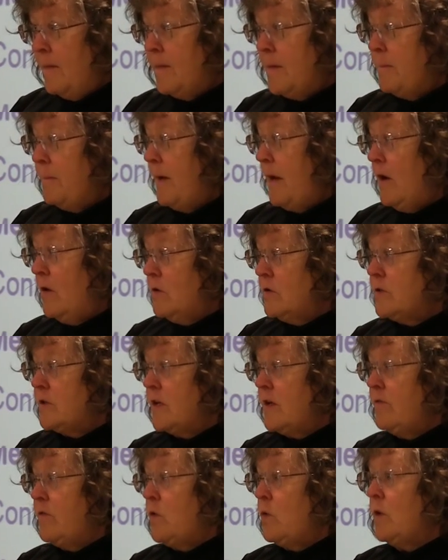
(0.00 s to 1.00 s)
the pairs
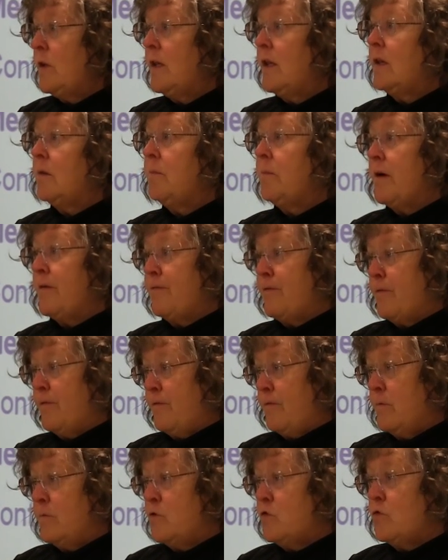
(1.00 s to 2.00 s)
give you a little buffer
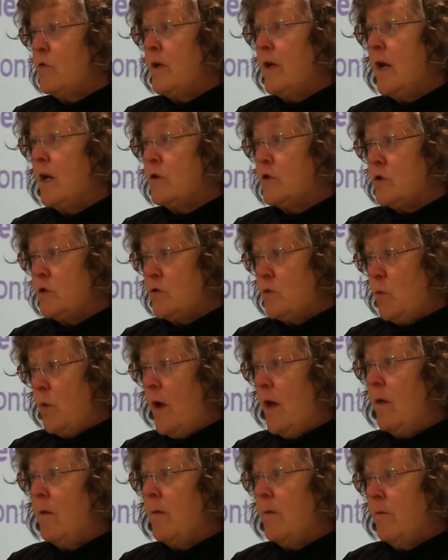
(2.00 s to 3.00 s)
from triage as
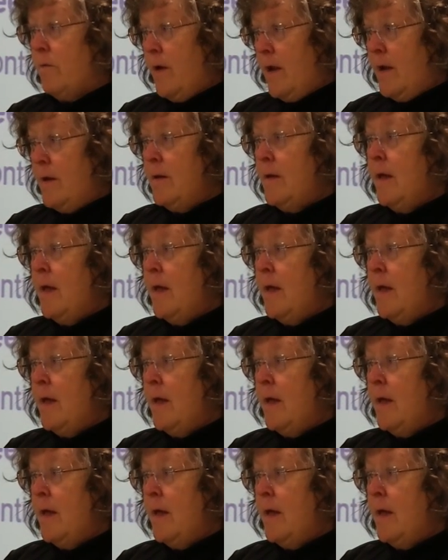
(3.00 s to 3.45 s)
well, right?